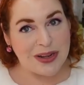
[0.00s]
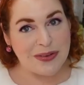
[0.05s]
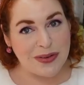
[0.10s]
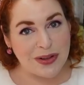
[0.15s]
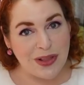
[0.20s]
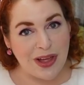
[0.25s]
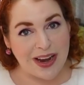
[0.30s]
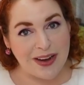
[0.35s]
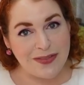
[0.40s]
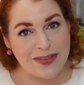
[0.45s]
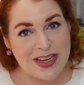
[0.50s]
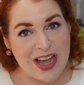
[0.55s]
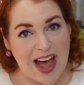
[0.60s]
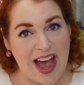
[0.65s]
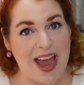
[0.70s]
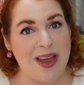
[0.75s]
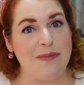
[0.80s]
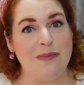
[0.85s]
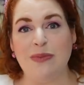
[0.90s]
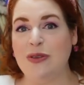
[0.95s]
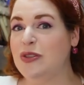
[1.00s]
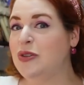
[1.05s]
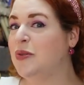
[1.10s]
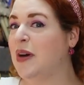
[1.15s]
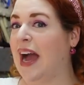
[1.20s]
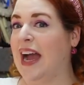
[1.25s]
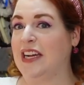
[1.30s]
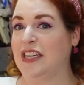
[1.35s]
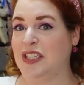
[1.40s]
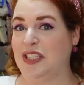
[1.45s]
have a lot of time
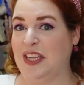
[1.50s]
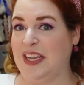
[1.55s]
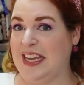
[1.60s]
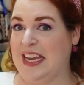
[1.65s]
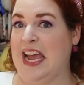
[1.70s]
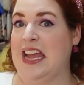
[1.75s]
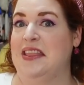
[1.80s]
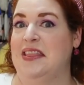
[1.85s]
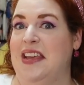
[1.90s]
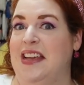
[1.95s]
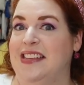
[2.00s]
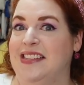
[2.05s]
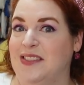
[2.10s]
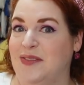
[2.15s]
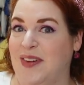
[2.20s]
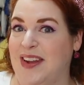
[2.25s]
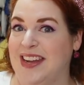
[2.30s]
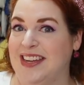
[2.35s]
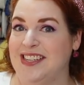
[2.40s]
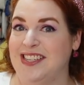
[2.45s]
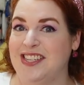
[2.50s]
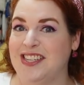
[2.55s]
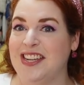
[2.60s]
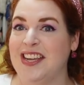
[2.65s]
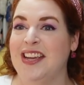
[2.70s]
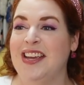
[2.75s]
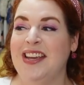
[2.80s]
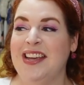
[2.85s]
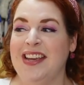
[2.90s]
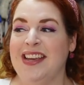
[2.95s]
to actually get this finished.
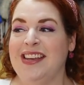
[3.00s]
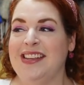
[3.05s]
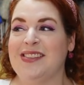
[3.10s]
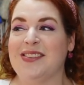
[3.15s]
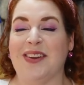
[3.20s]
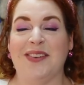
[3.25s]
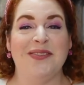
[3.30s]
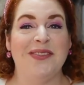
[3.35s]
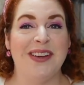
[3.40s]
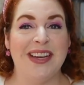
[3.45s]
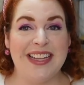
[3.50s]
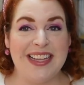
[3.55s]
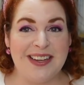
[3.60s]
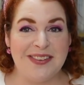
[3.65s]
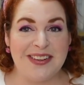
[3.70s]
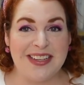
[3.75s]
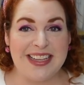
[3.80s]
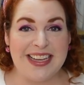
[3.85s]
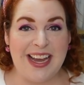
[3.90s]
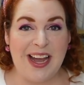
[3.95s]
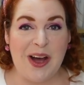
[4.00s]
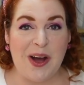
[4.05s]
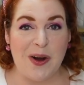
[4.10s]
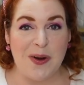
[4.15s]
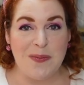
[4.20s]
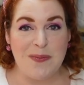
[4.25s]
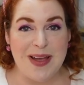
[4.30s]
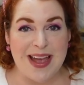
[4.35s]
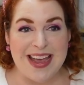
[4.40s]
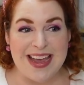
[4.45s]
So I'm really
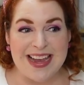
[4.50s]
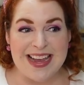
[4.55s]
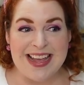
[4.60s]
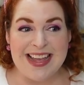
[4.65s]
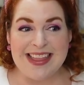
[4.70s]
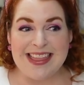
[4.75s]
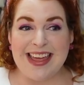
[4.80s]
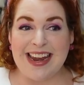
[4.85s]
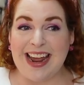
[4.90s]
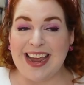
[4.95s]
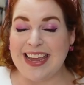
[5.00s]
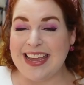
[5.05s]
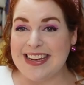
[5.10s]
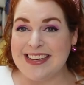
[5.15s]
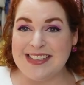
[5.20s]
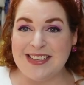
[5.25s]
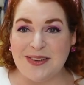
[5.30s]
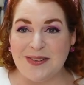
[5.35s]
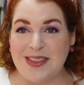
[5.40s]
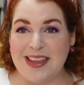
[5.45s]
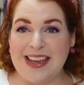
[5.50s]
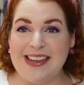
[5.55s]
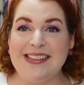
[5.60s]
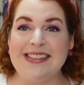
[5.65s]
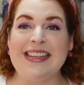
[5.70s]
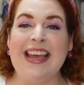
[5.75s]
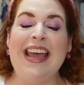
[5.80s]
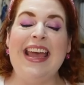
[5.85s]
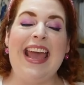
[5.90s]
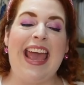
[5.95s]
hoping that I can do
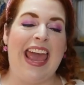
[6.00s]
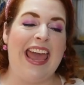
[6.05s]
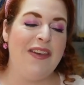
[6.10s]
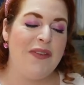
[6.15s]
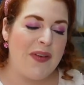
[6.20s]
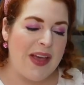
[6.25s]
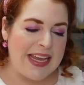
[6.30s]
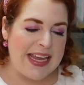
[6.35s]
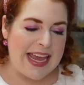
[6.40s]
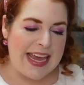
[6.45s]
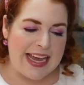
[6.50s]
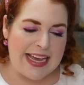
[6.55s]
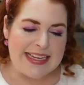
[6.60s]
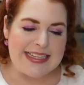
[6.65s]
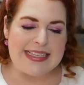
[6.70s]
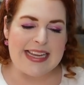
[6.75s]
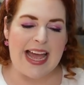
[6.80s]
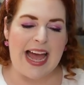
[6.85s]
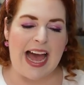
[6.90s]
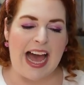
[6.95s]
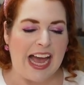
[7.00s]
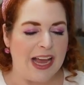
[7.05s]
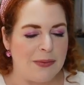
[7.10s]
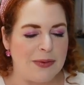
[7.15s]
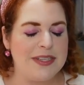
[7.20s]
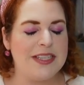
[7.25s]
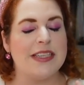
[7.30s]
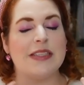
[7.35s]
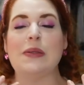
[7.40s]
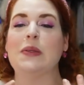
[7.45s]
this. If I can't, I
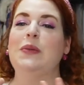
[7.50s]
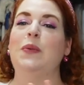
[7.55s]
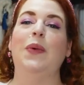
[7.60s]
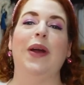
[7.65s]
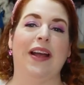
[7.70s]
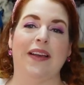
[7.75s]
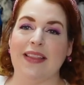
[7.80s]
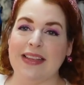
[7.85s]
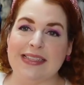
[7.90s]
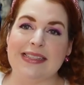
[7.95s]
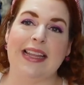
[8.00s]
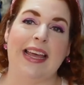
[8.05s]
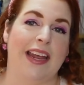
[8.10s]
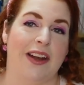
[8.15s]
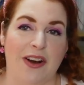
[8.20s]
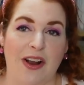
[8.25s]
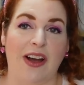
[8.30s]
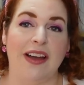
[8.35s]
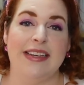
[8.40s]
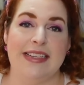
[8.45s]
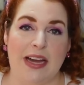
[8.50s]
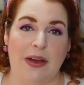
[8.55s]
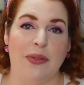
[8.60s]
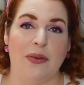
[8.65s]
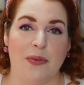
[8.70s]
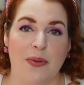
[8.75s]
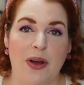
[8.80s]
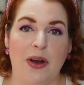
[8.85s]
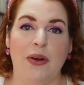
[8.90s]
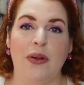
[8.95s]
will just wear this later on down
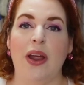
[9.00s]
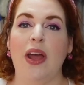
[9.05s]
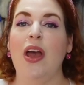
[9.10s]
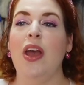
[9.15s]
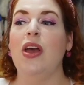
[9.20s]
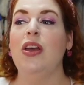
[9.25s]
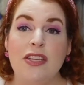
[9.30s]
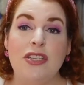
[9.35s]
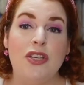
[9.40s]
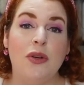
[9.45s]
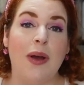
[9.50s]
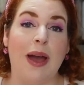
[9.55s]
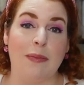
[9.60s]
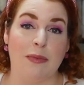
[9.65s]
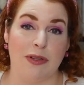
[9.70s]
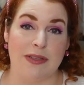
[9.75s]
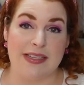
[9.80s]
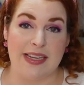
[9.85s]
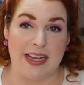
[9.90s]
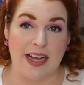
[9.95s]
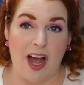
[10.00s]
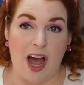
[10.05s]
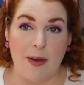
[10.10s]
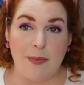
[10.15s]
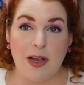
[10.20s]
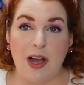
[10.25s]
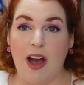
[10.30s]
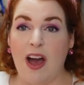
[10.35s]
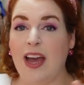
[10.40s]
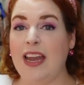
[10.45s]
the road to Emerald City
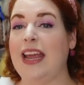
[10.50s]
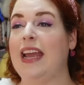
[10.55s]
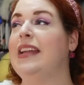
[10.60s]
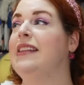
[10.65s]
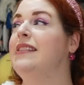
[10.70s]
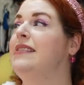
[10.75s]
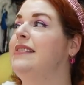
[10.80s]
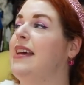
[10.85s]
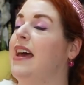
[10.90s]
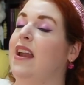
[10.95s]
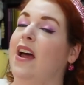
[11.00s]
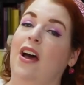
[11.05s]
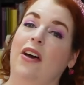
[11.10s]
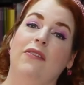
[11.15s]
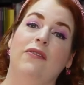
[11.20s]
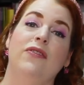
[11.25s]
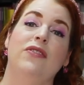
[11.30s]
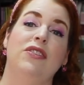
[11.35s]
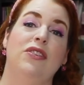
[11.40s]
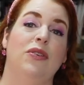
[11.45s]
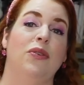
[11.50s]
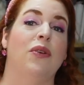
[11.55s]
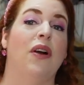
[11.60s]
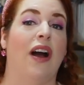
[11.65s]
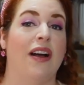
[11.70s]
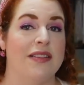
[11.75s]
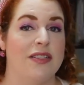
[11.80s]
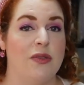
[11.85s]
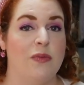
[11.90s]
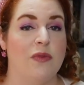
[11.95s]
Comic Con instead of to
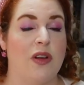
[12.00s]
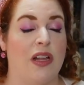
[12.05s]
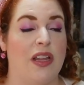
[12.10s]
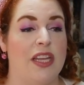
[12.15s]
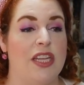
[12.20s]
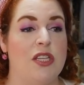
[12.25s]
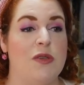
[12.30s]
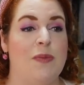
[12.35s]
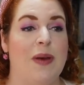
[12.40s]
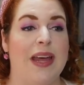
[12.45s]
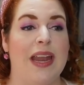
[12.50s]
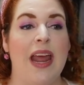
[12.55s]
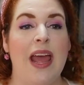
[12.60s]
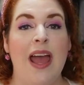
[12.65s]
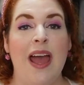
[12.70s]
costume college. But